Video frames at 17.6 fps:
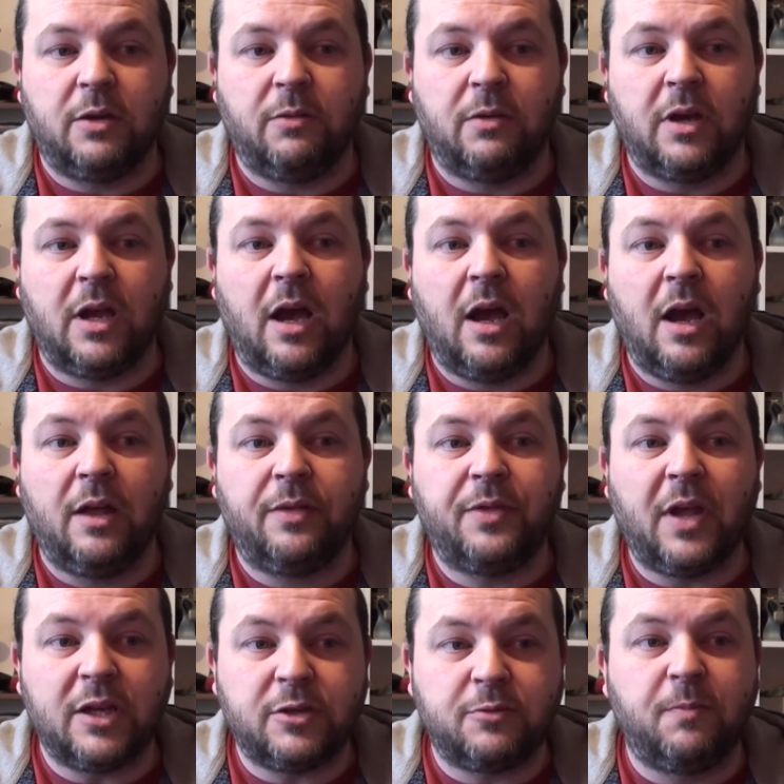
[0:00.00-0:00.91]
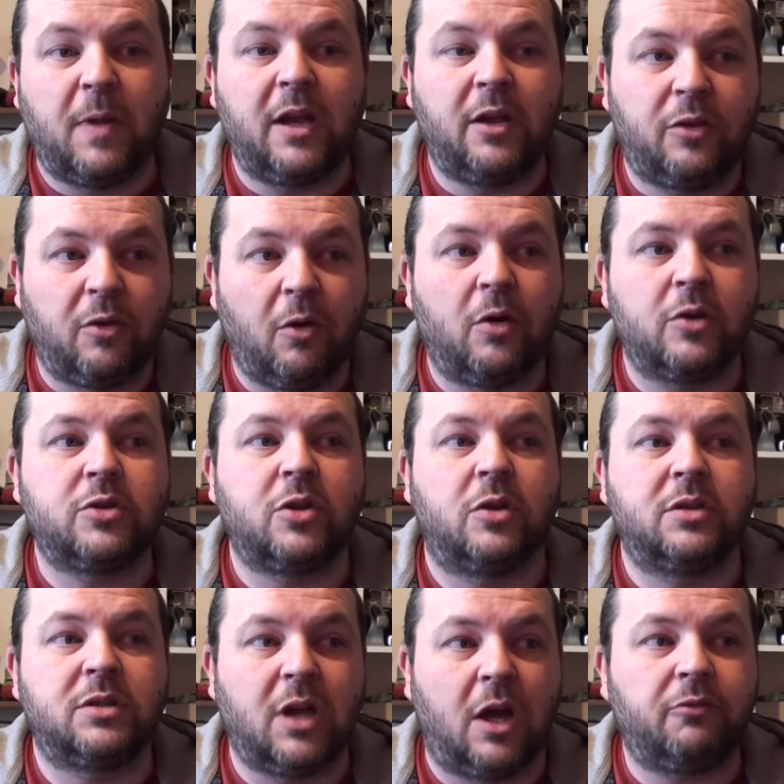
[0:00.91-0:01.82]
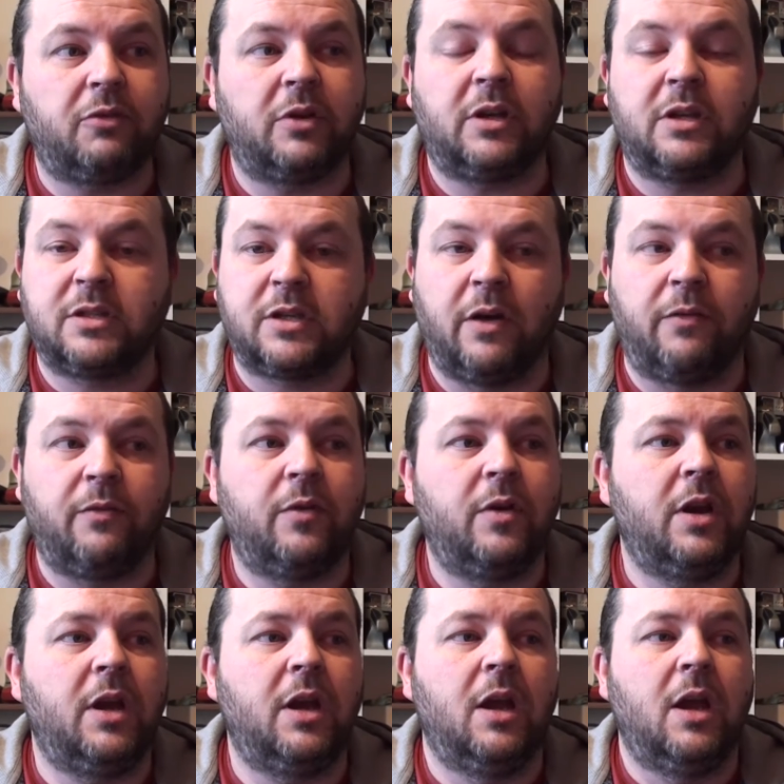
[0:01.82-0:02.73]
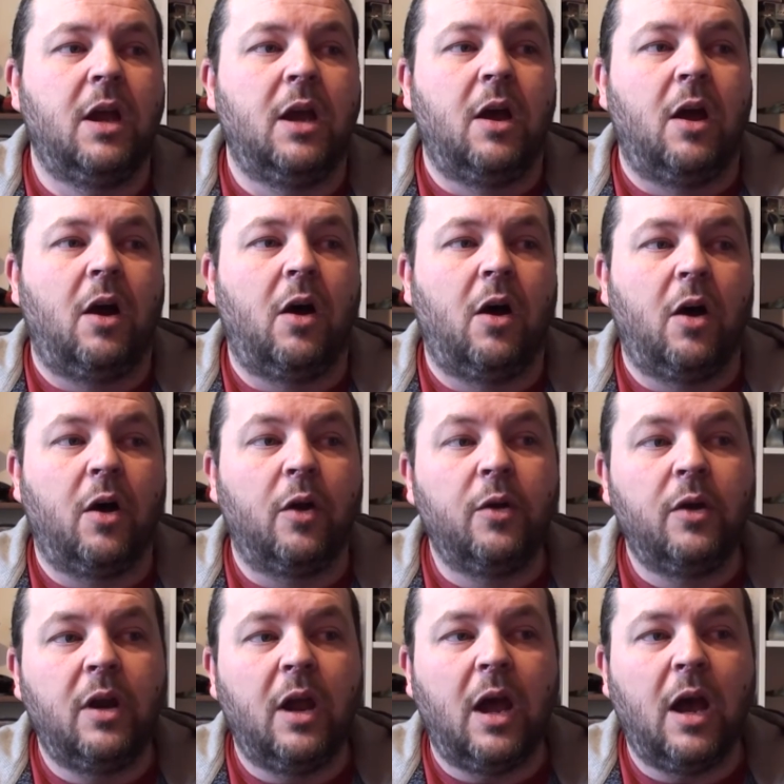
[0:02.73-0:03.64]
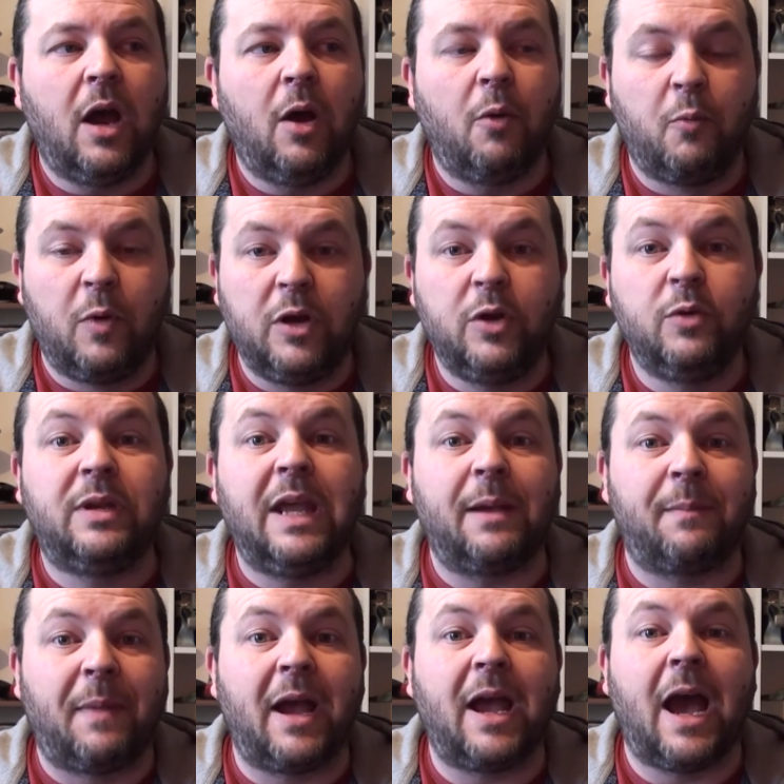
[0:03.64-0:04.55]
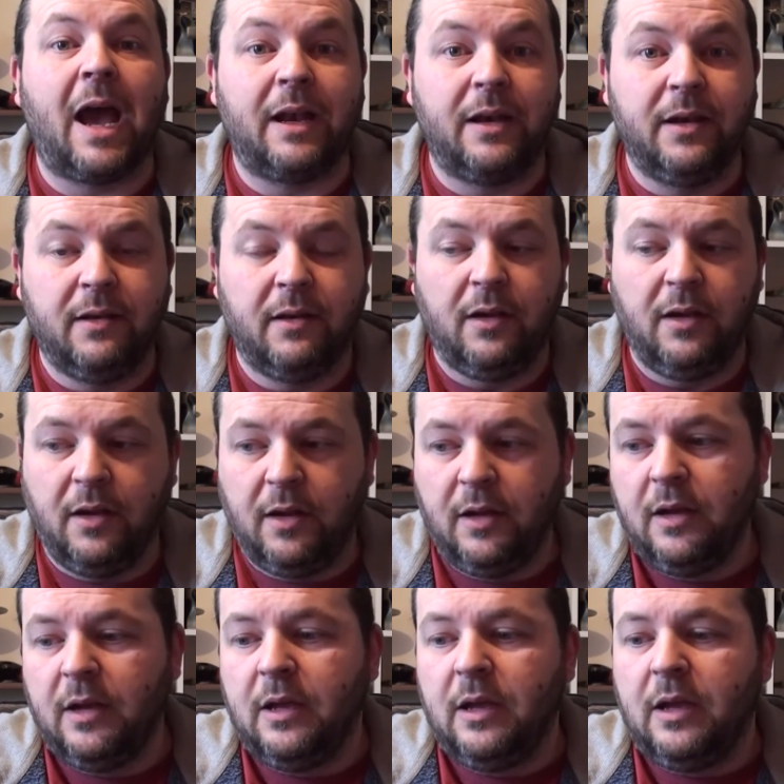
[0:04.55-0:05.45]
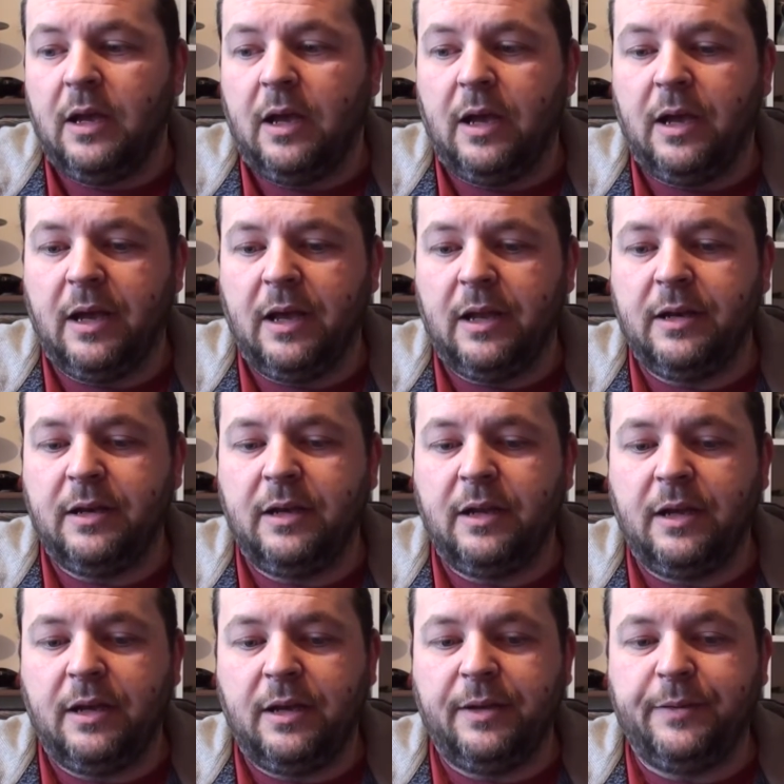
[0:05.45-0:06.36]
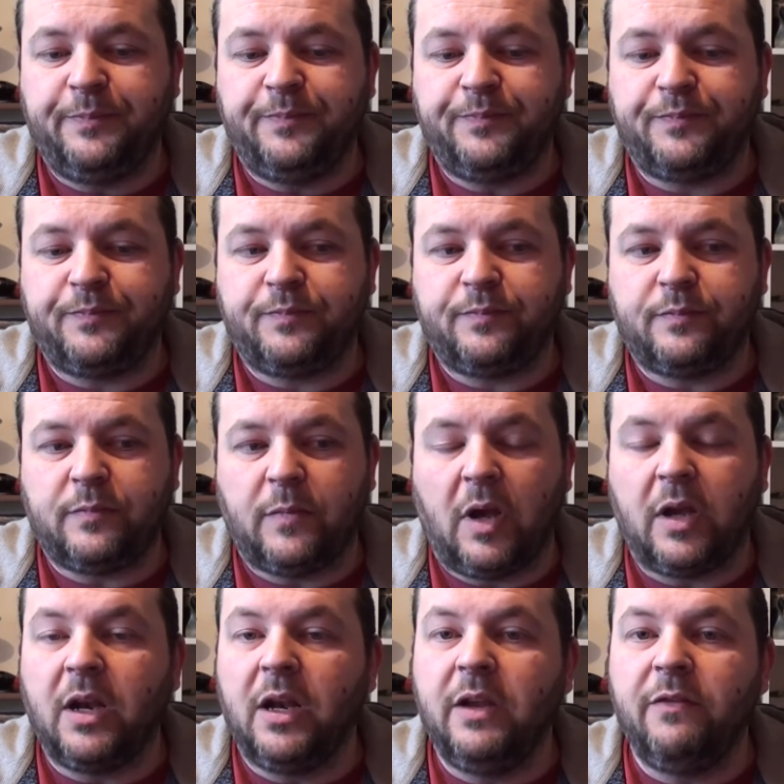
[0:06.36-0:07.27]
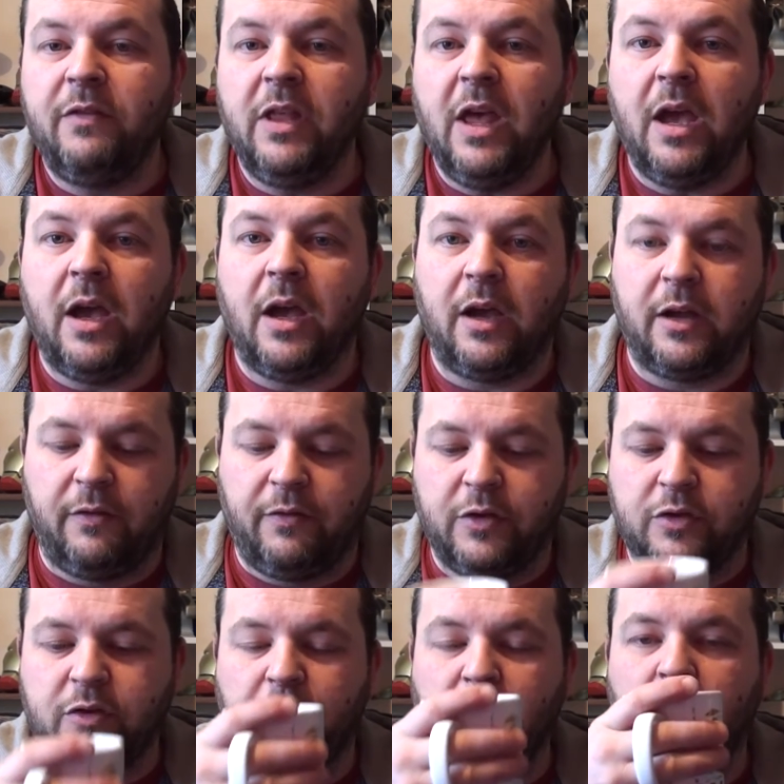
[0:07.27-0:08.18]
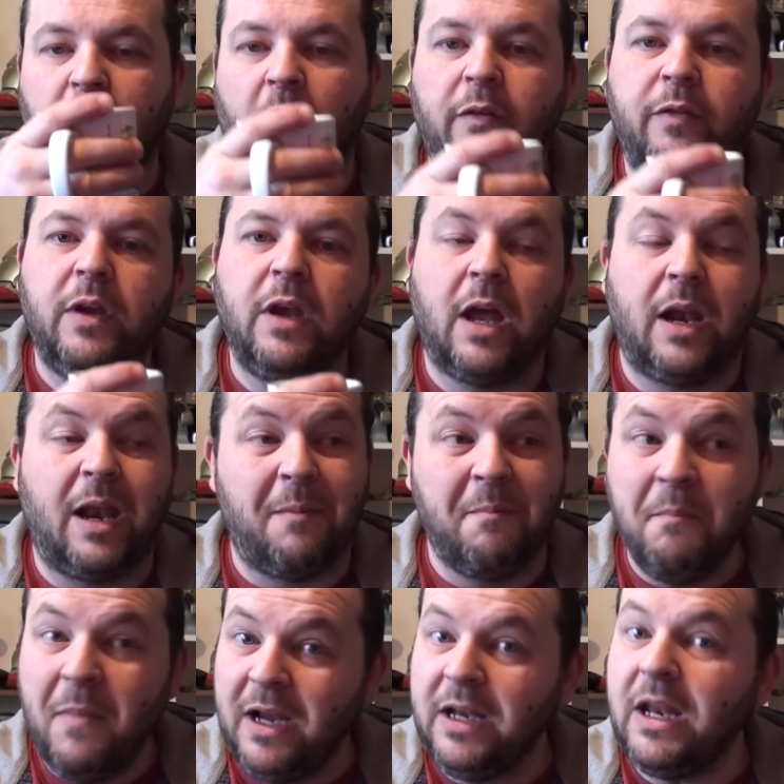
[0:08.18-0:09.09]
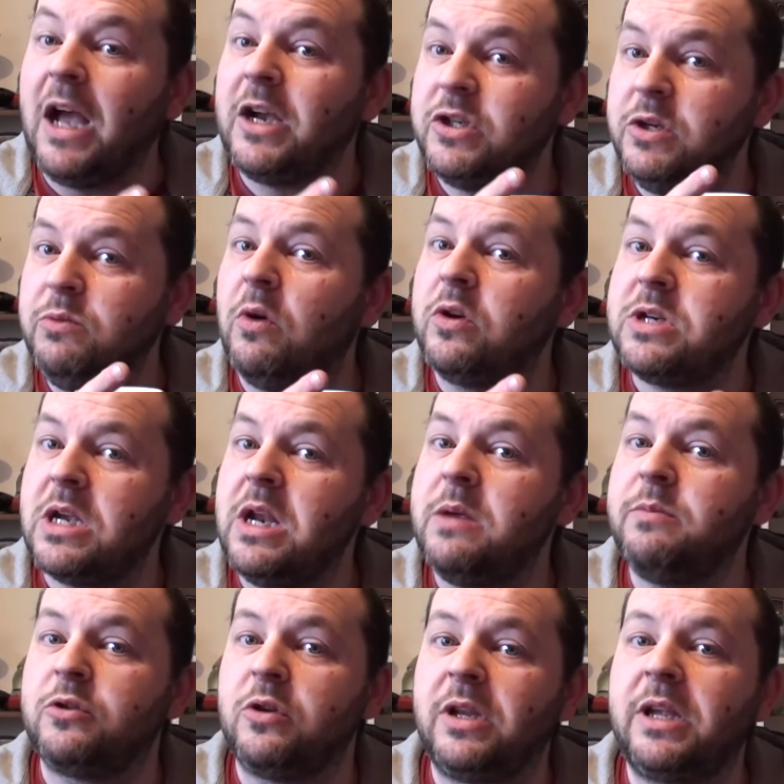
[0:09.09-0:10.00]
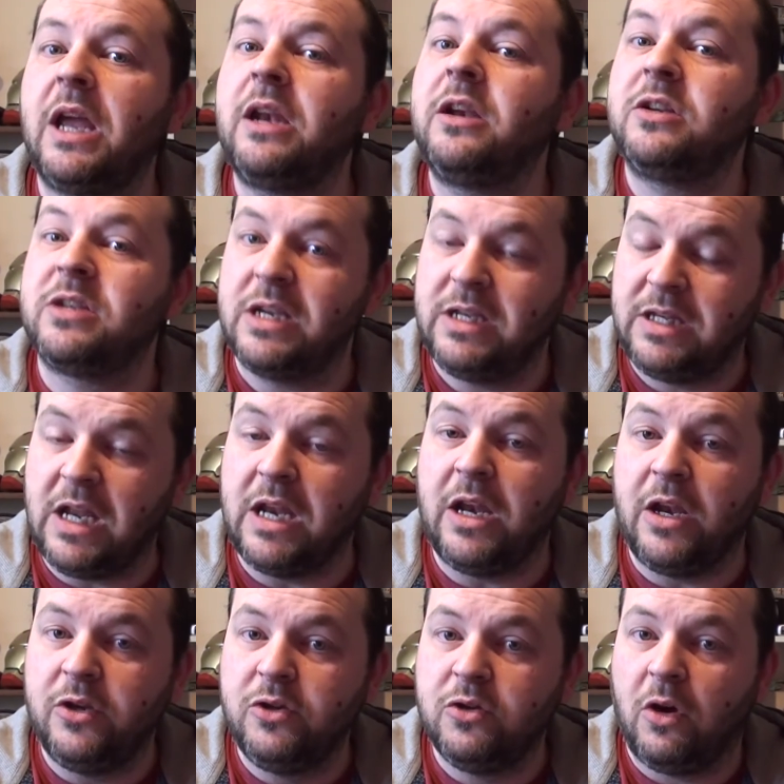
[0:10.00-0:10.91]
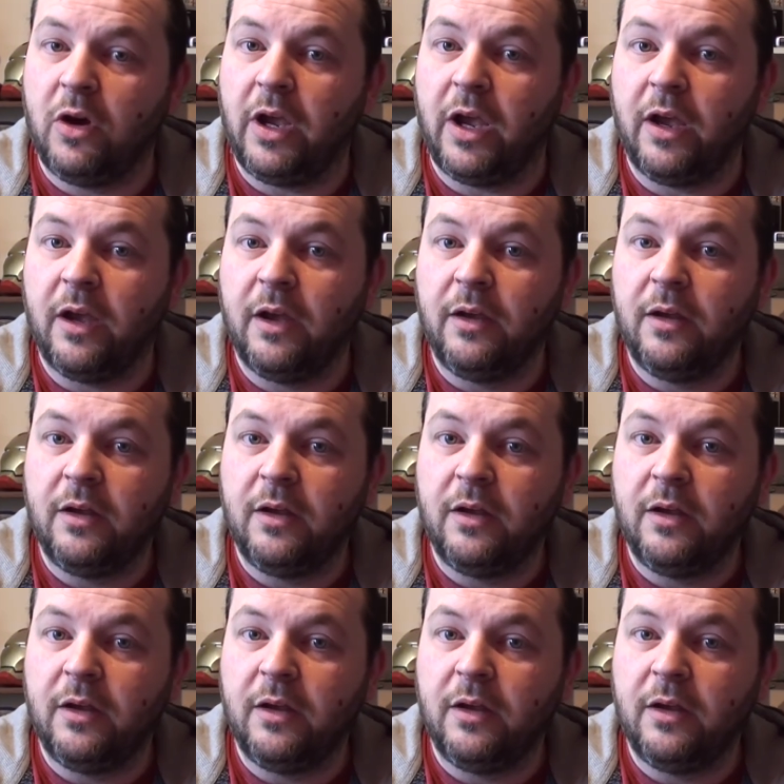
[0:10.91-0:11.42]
Anyway, that's my thoughts on Star Trek Discovery, on Will You Take My Hand, and I'm going to leave it there. I'm going to finish off my coffee, and I might actually watch that episode again because I did enjoy it.